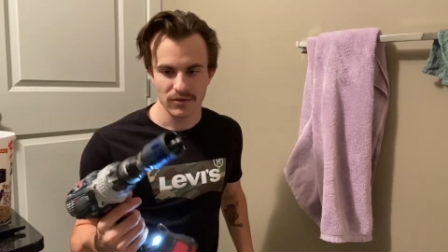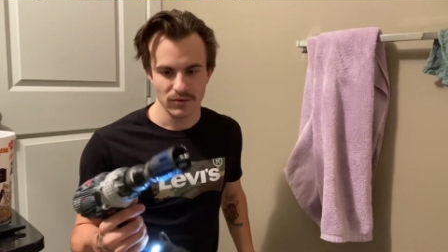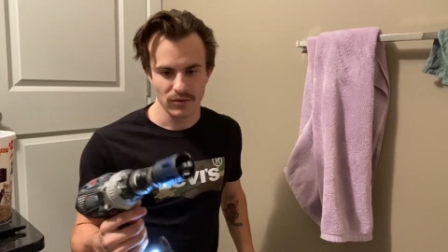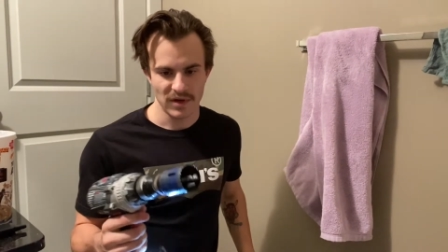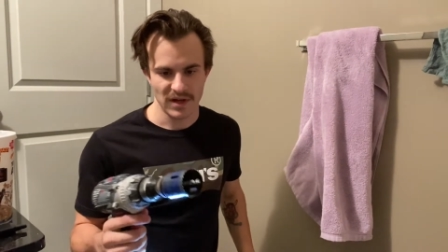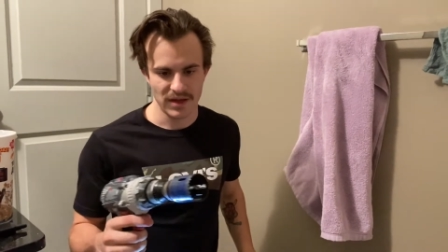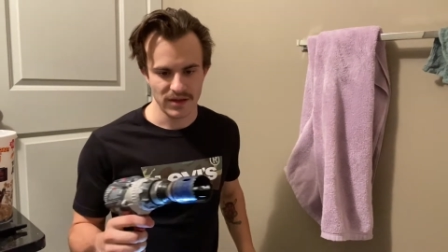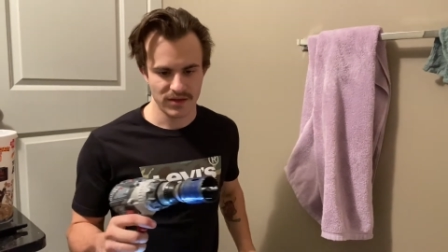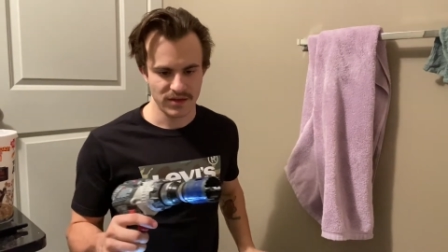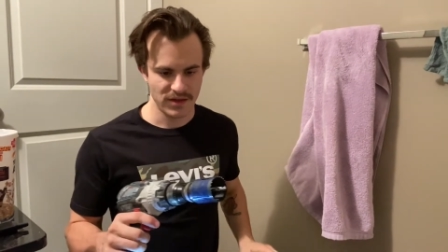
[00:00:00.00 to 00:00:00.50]

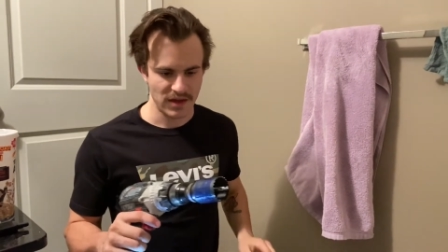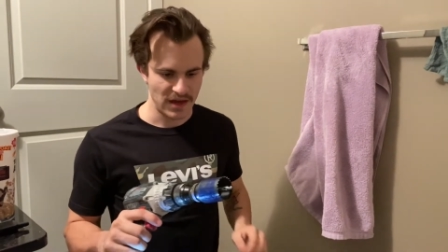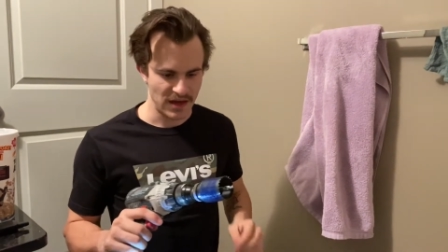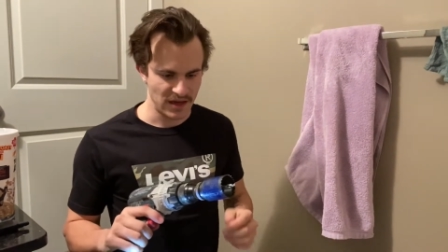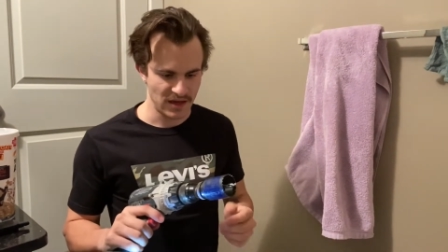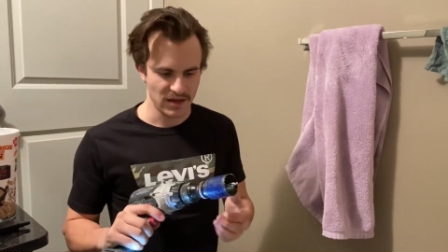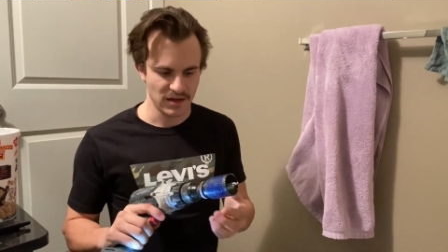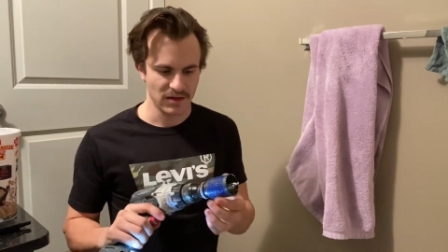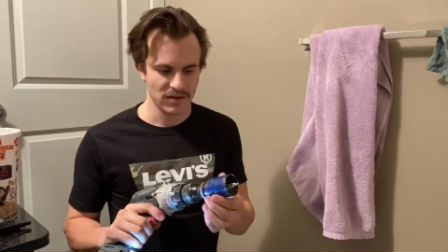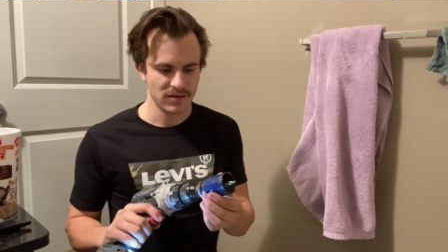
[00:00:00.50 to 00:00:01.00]
with
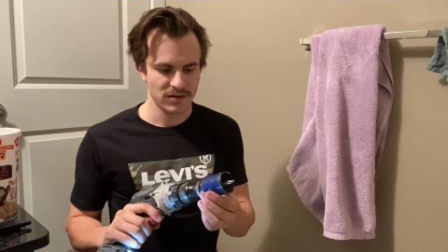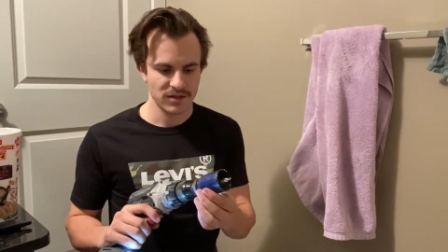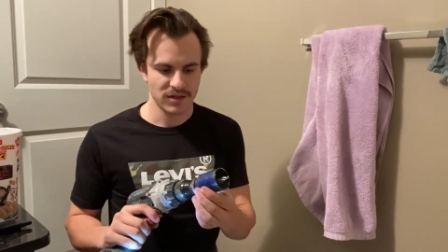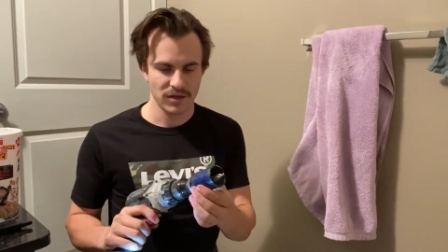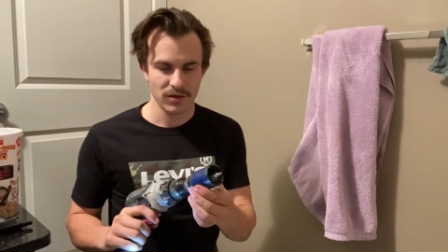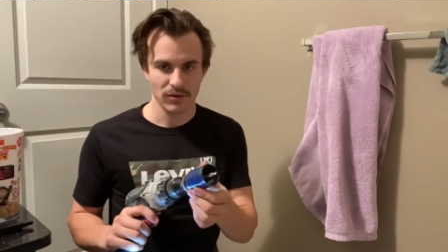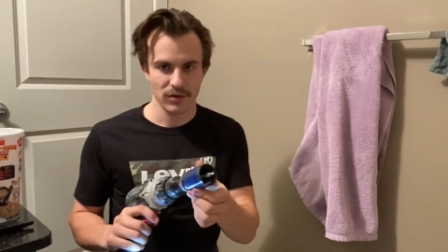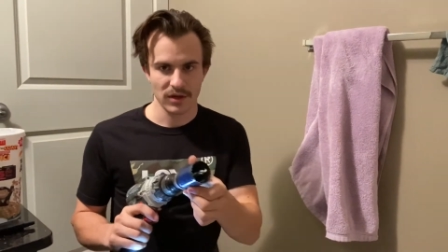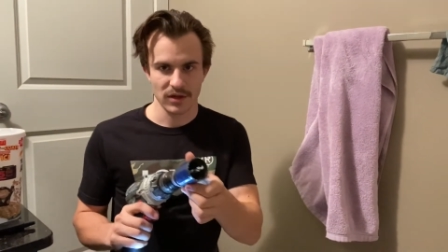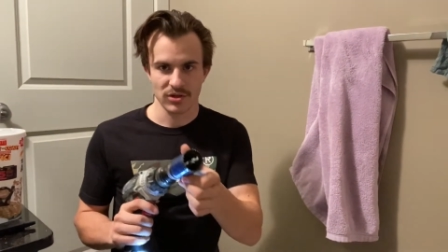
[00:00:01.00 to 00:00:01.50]
a
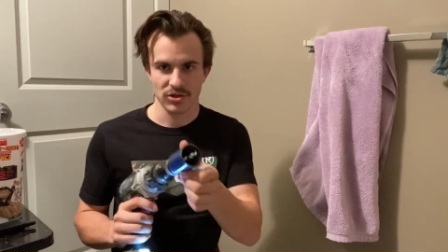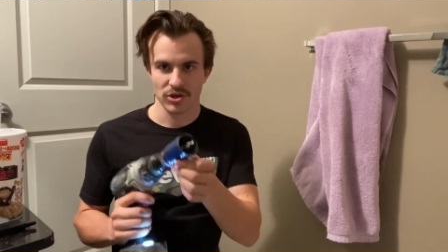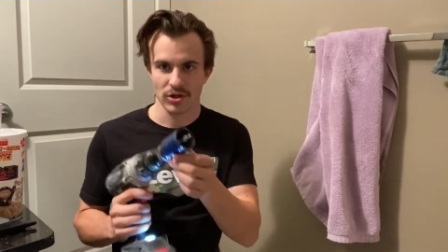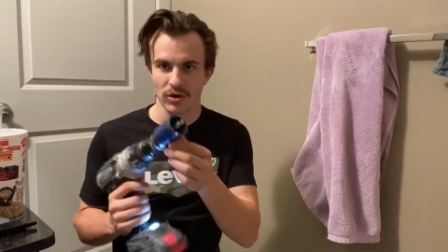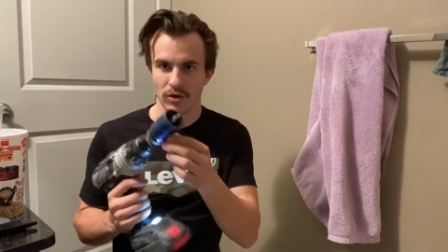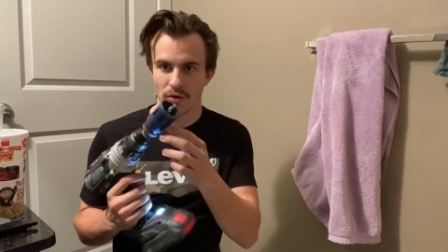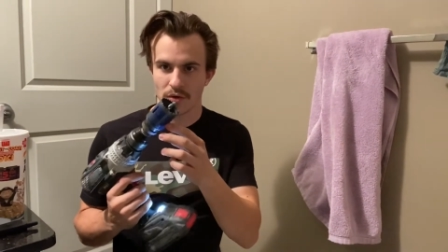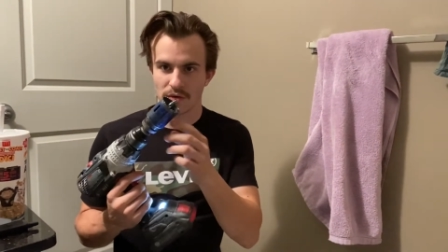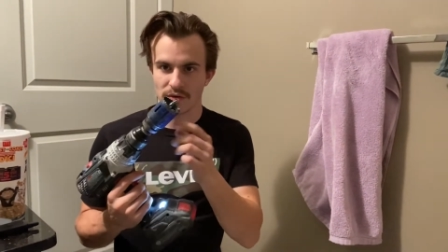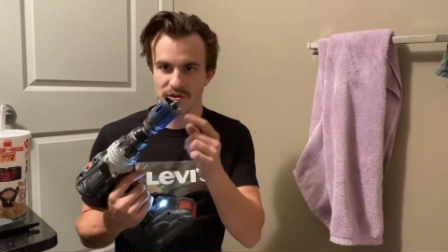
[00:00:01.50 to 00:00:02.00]
two inch
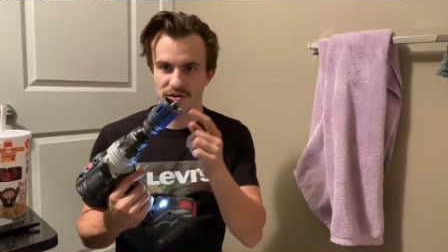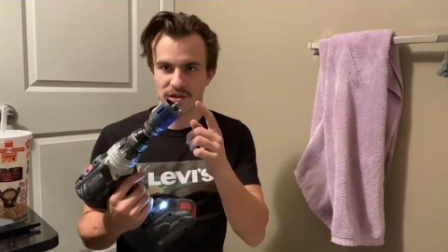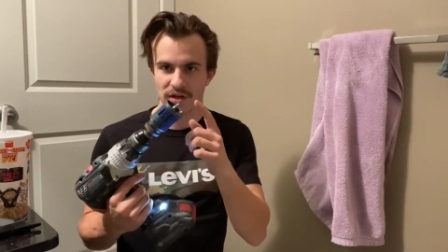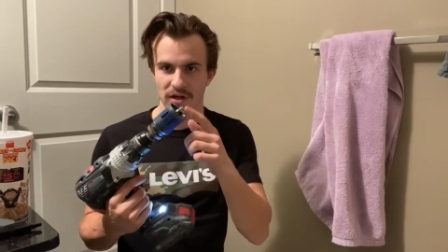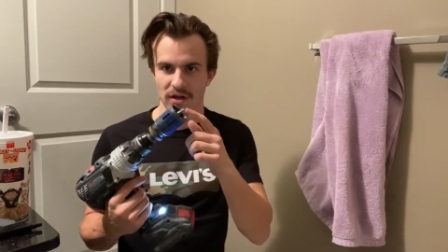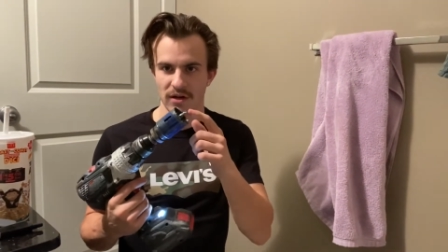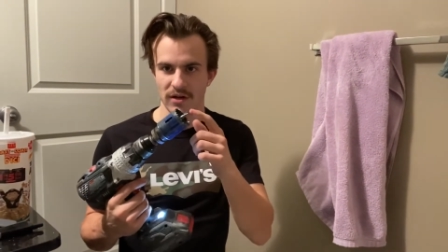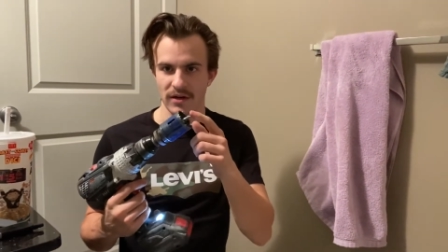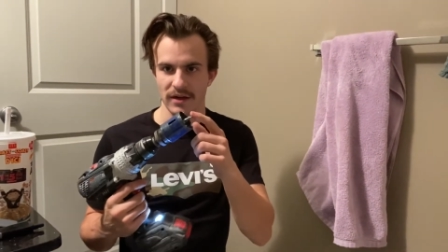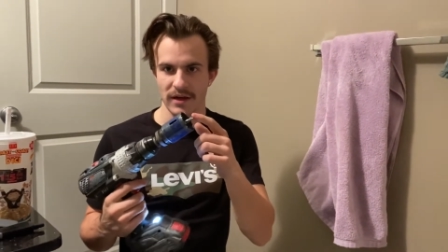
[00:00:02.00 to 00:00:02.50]
hole
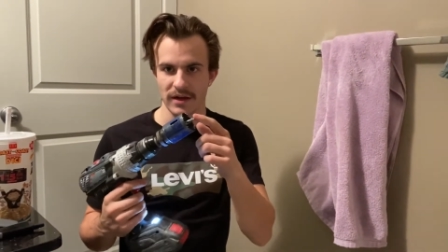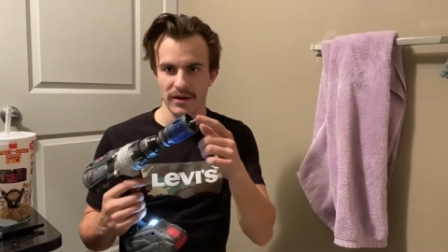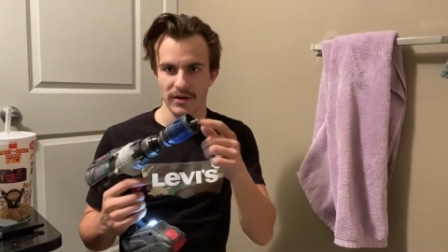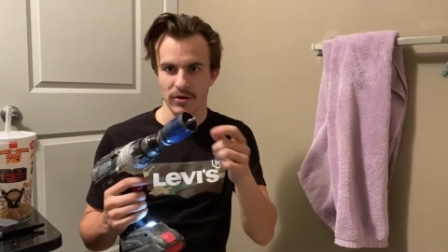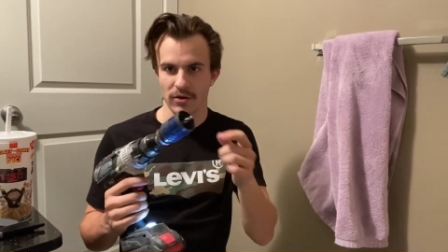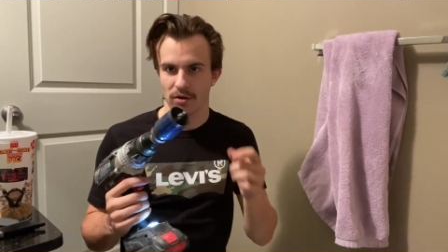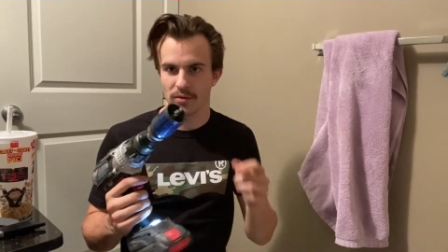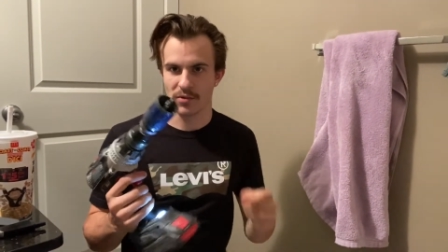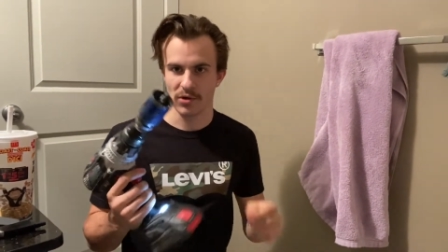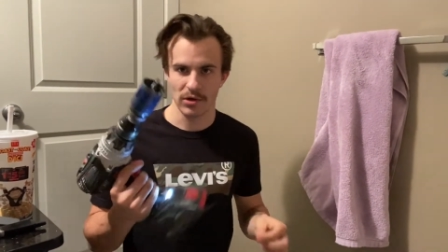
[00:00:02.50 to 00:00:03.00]
saw and
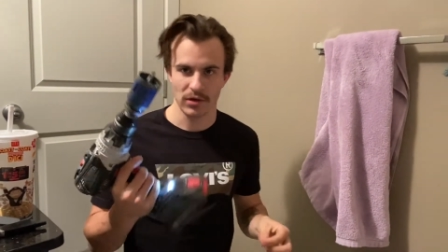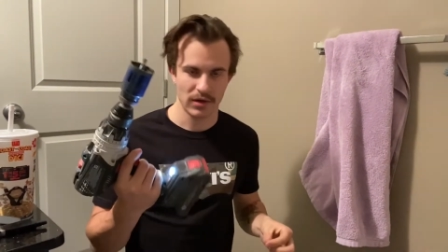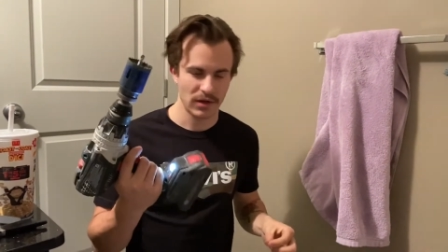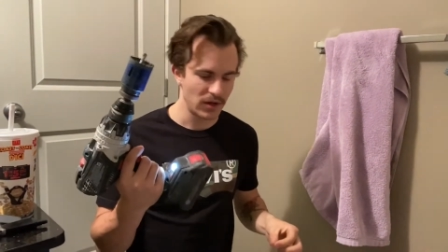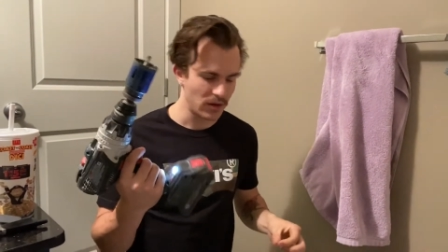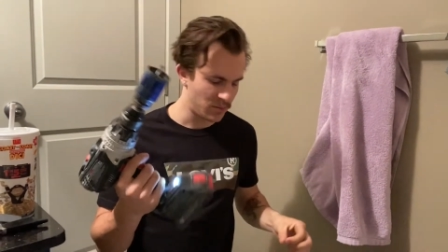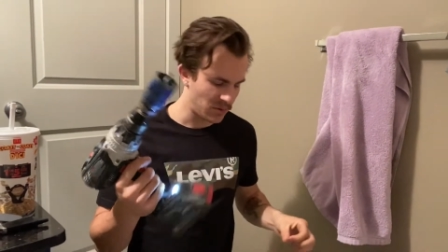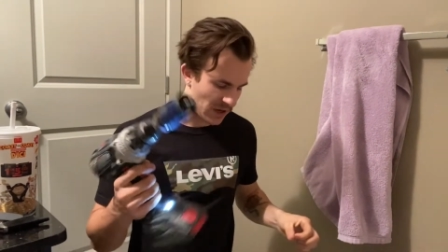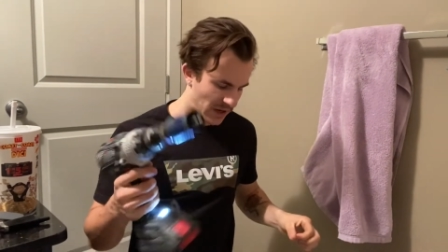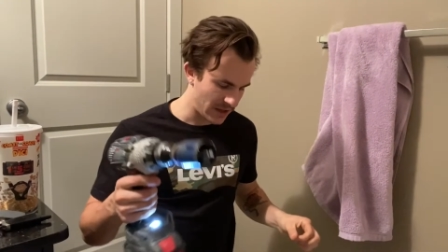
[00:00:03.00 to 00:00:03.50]
an arbor
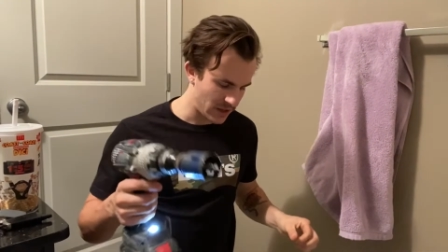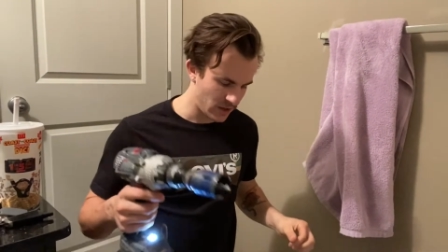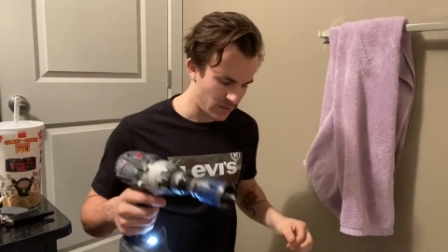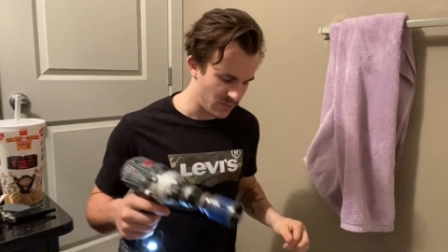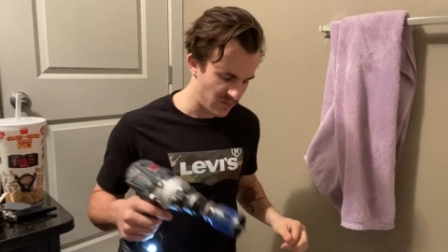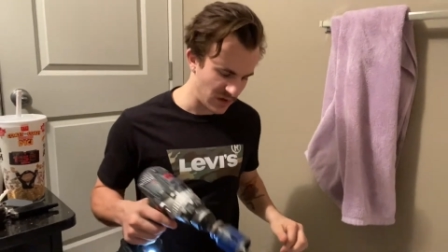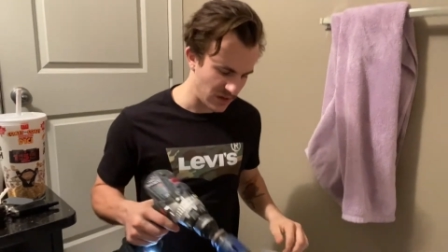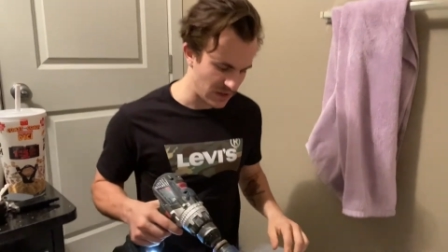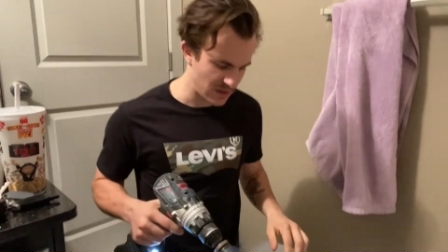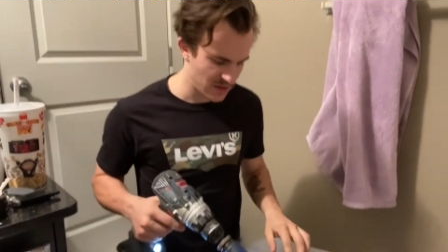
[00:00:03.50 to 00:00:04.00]
and a
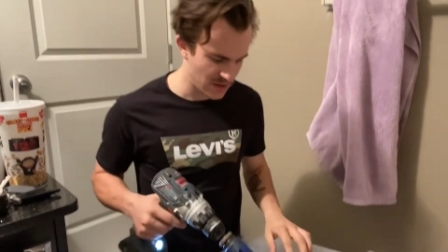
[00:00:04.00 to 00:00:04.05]
pilot bit.